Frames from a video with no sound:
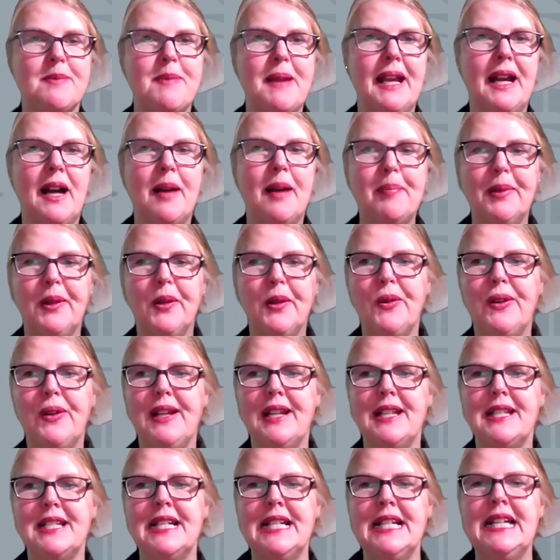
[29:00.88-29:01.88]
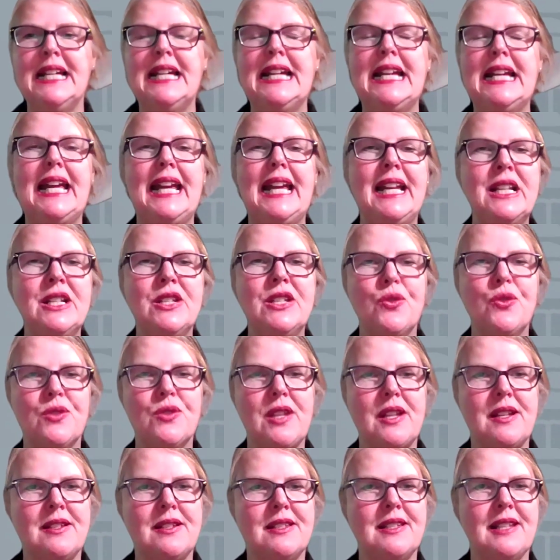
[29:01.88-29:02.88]
being uploaded into
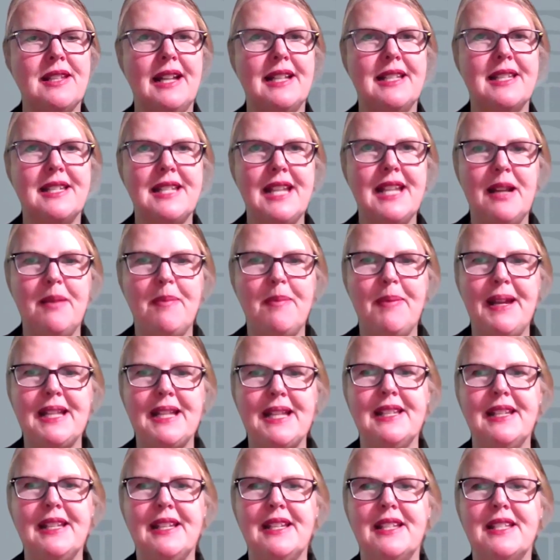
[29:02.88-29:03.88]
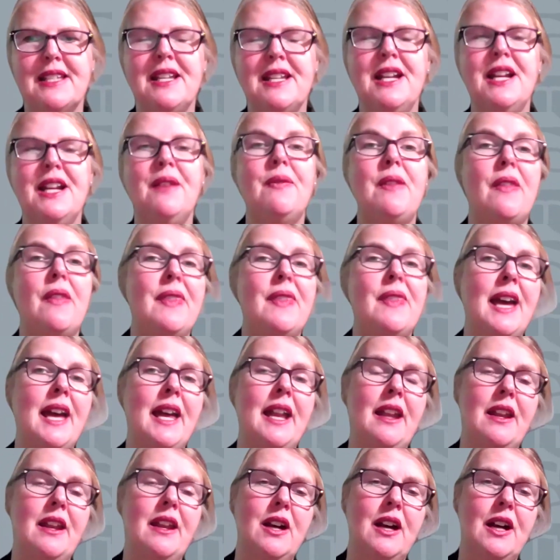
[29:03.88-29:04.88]
citizen science databases that
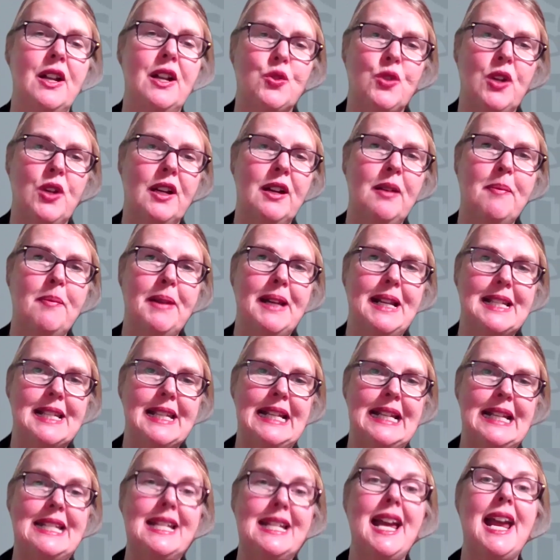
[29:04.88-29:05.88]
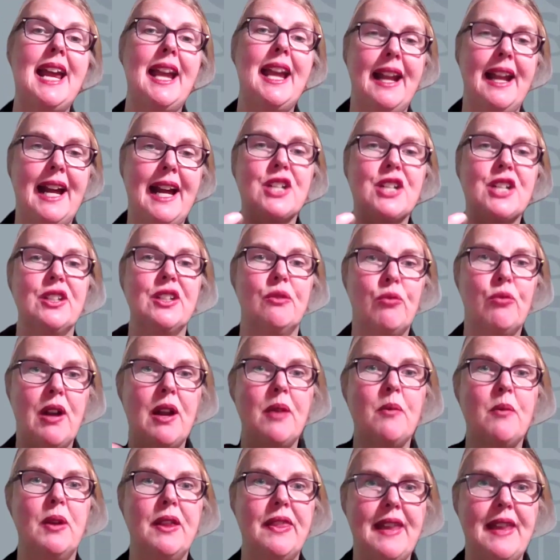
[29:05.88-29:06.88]
then drug companies can take and actually
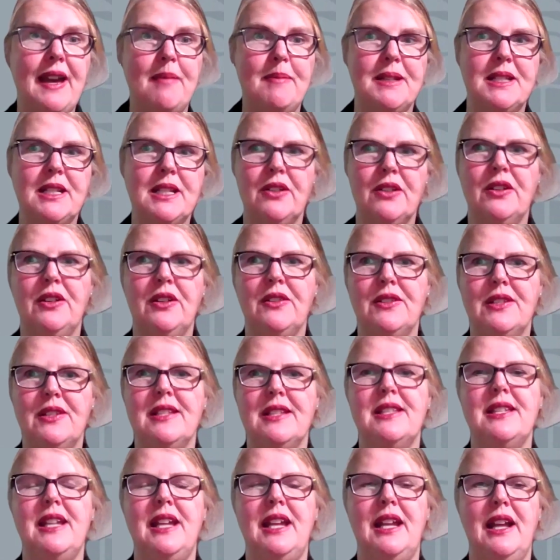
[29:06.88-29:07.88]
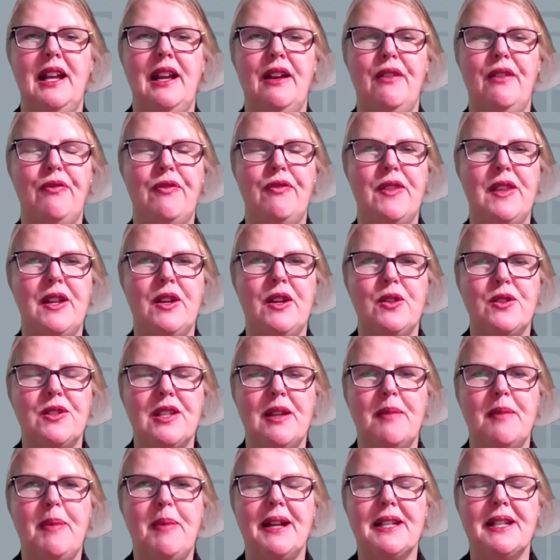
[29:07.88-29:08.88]
run with that material to see if there's a
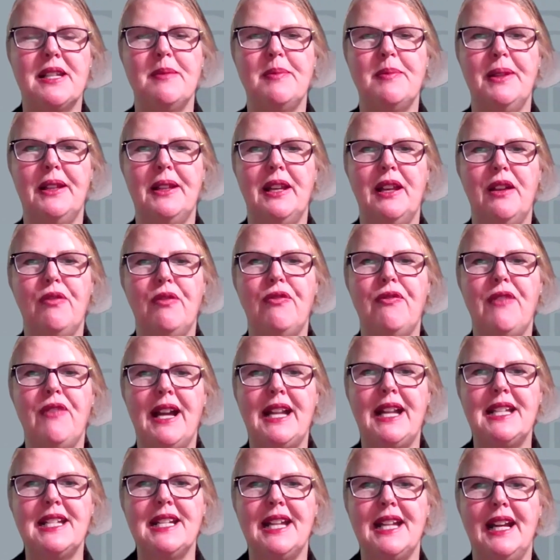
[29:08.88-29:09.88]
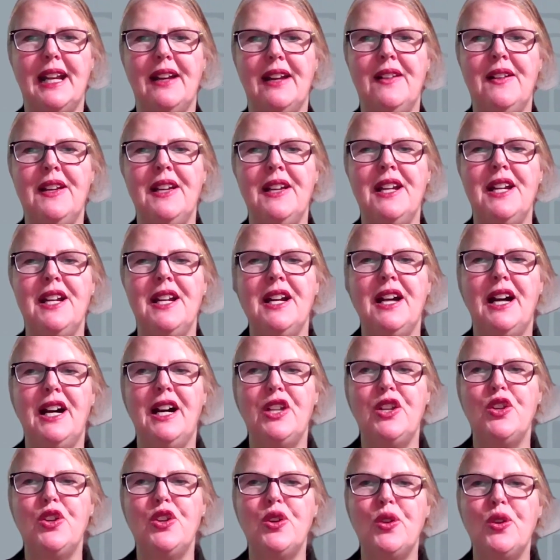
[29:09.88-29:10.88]
possibility of finding a
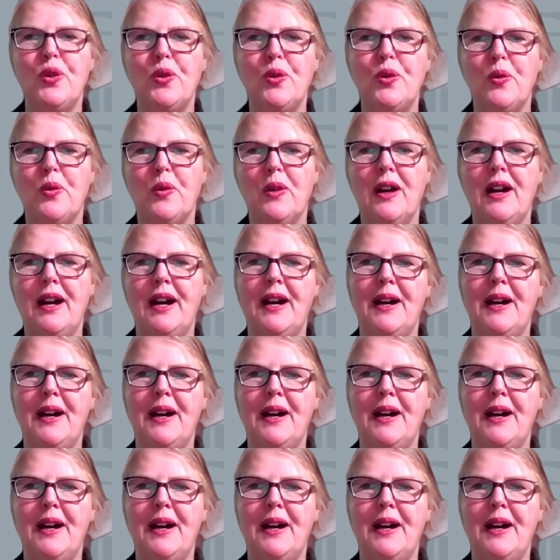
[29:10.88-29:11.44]
new